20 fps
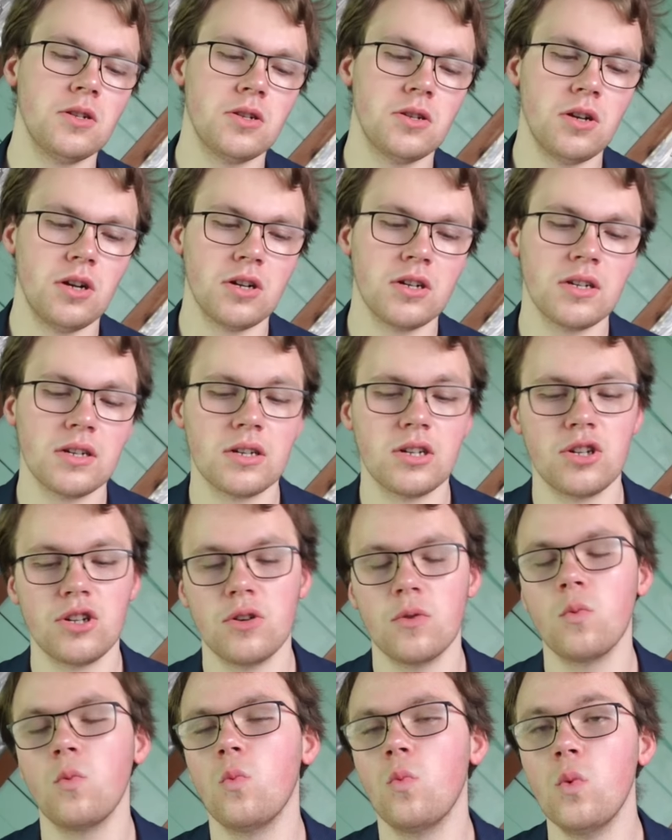so not exactly
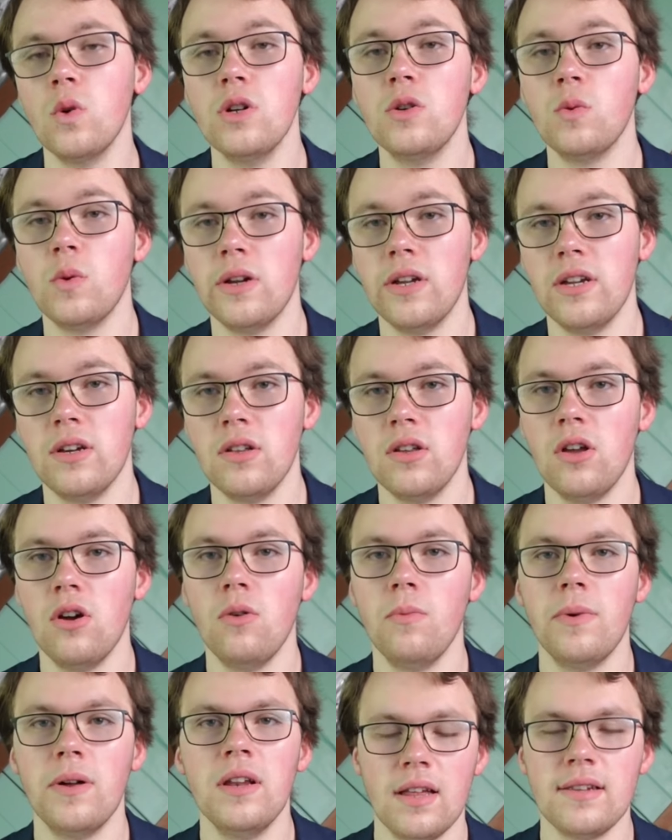sure which way he'll
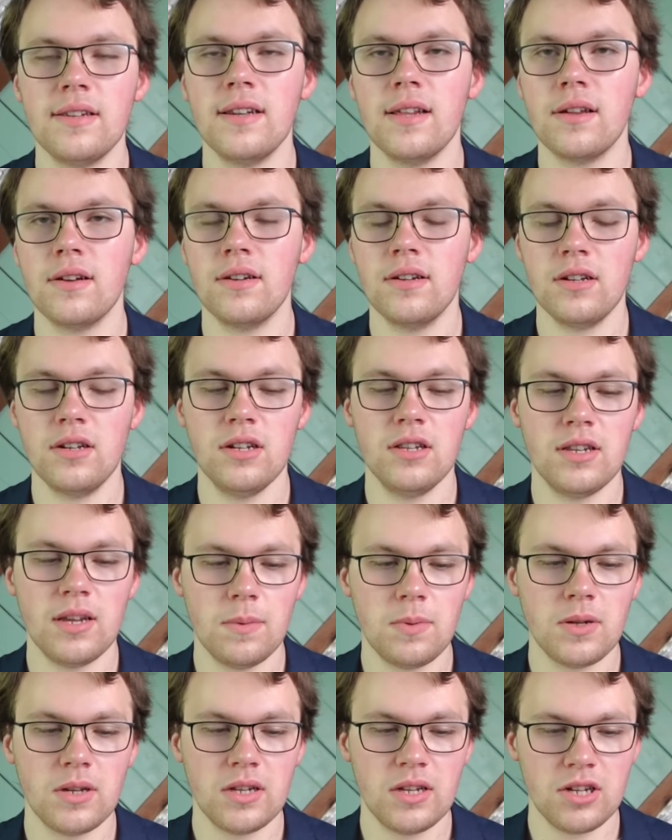go, but that's another good
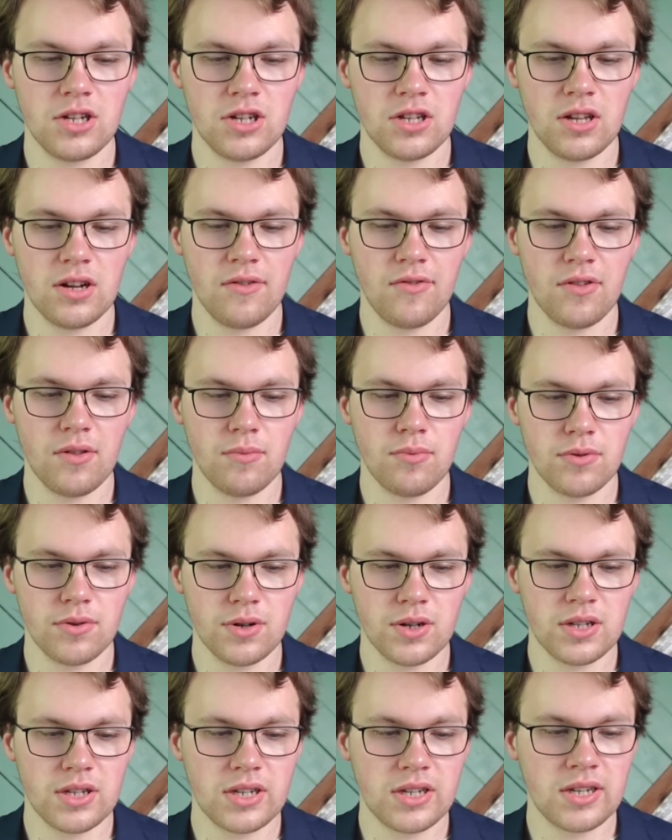depth addition there for the
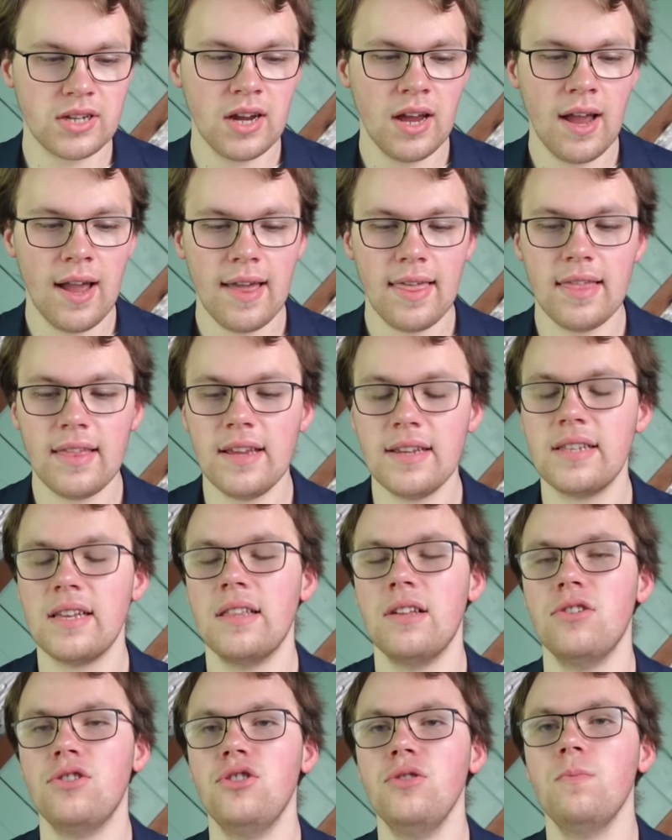Bruins. And then they
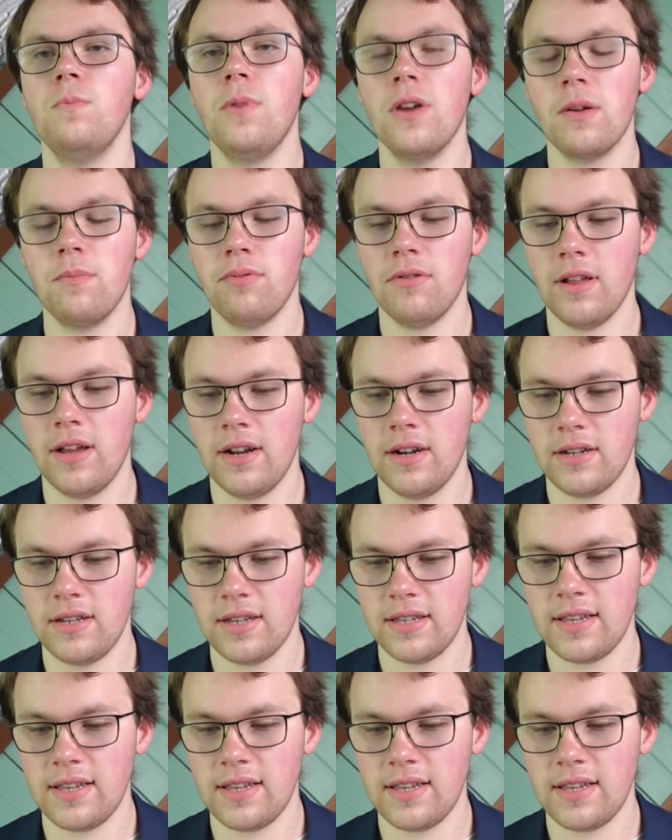send their two big players.